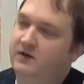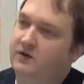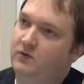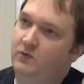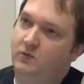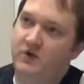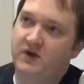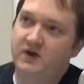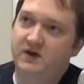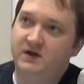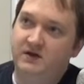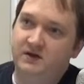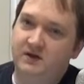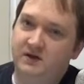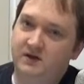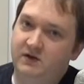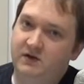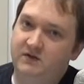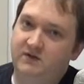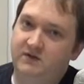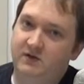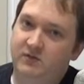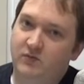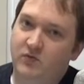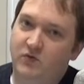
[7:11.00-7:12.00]
We could do
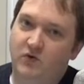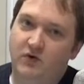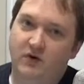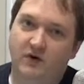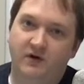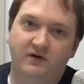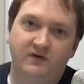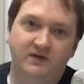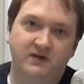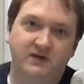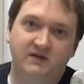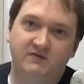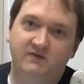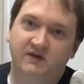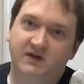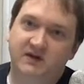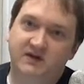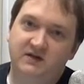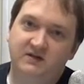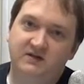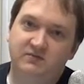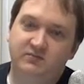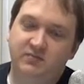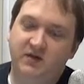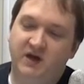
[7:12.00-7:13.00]
even more. The
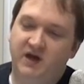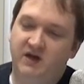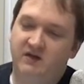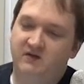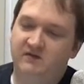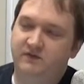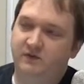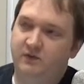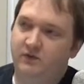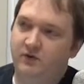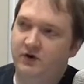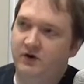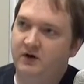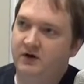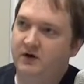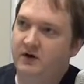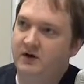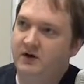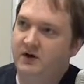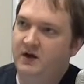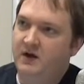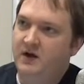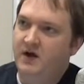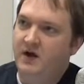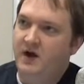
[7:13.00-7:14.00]
venue's paid for.
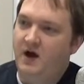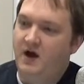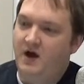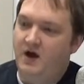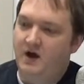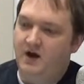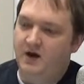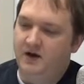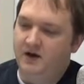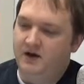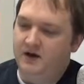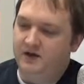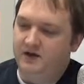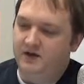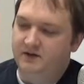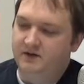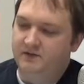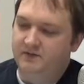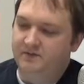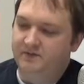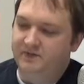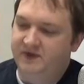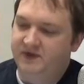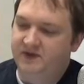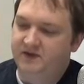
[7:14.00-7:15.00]

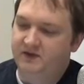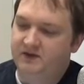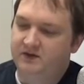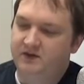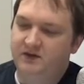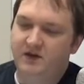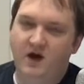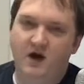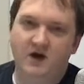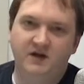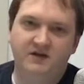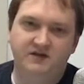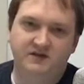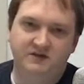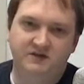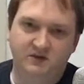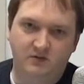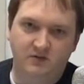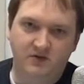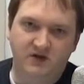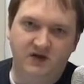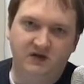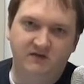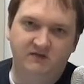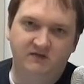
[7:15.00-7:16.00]
Not so
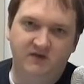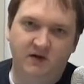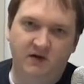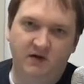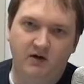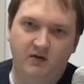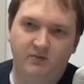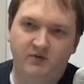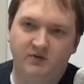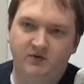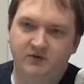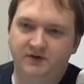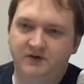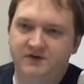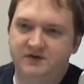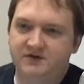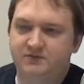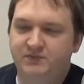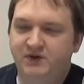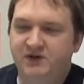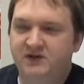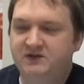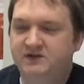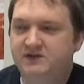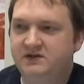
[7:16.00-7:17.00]
many variable
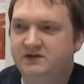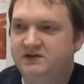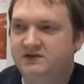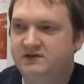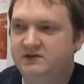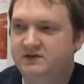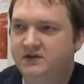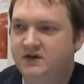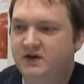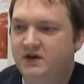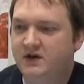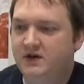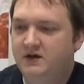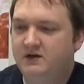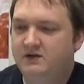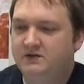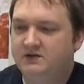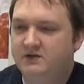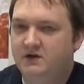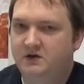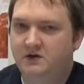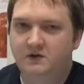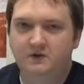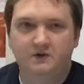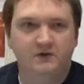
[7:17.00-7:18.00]
expenses.
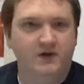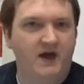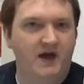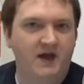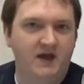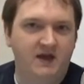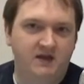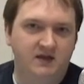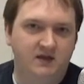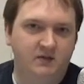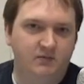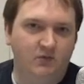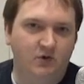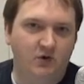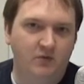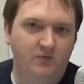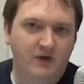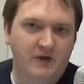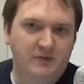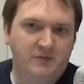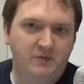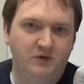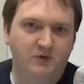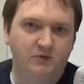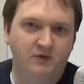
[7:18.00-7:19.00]
So, hey, the more
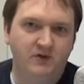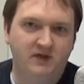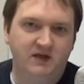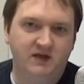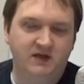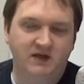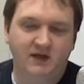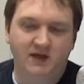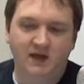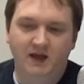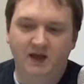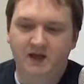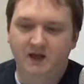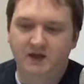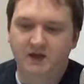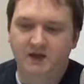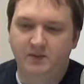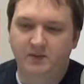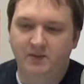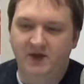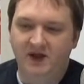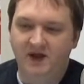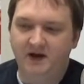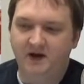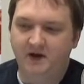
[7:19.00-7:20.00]
people we can get, the
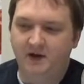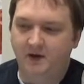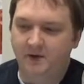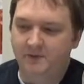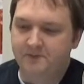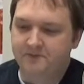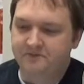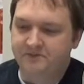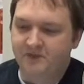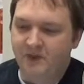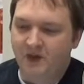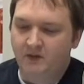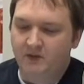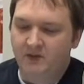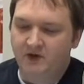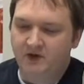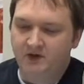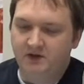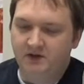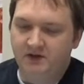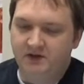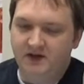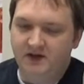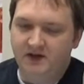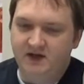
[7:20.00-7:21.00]
better. But
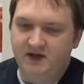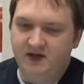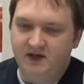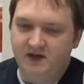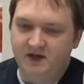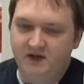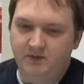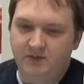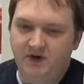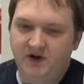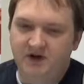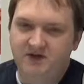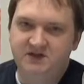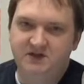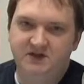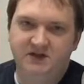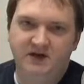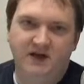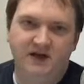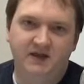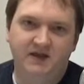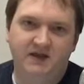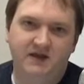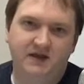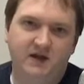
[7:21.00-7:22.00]
looking at the budget
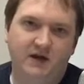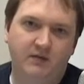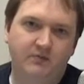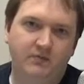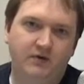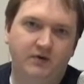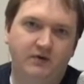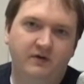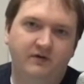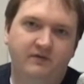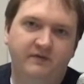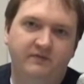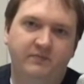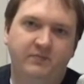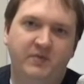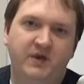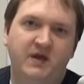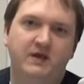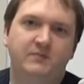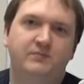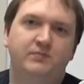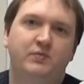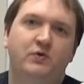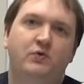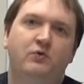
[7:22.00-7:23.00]
and the number of
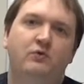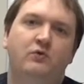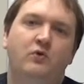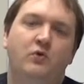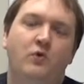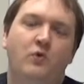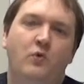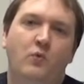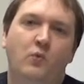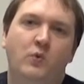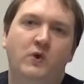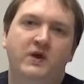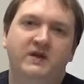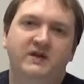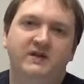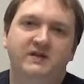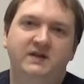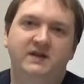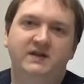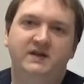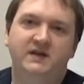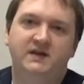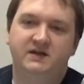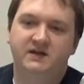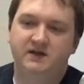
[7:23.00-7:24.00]
people, we
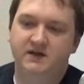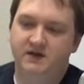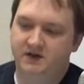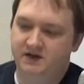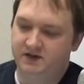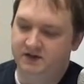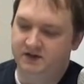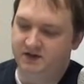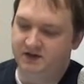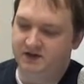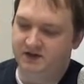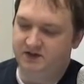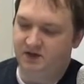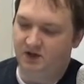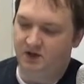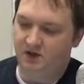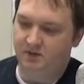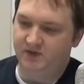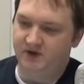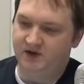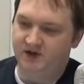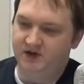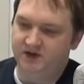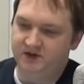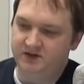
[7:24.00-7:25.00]
did
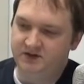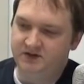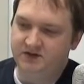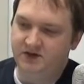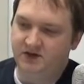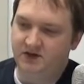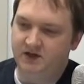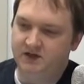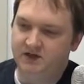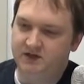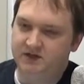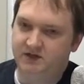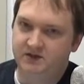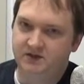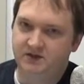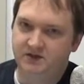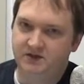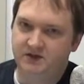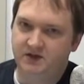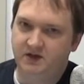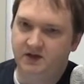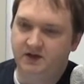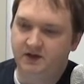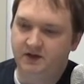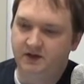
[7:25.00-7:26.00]
determine,
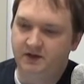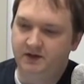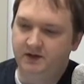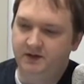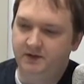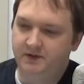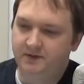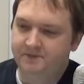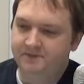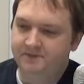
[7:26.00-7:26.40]
the